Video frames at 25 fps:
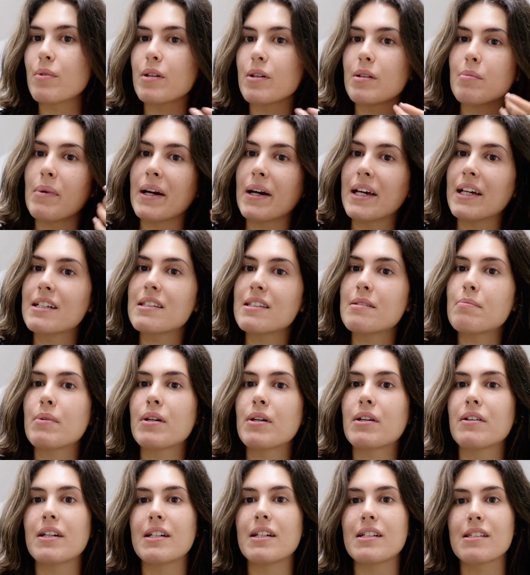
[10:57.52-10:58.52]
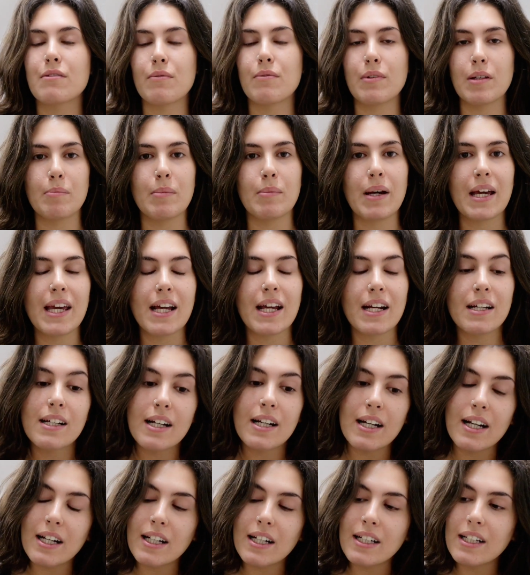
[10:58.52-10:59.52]
with my experience with my
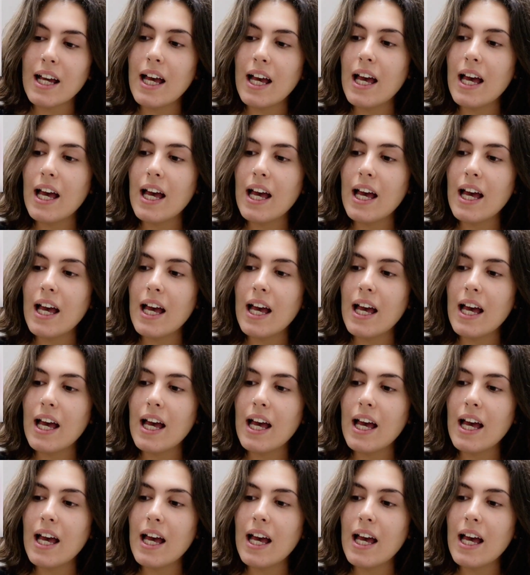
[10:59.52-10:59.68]
haircut,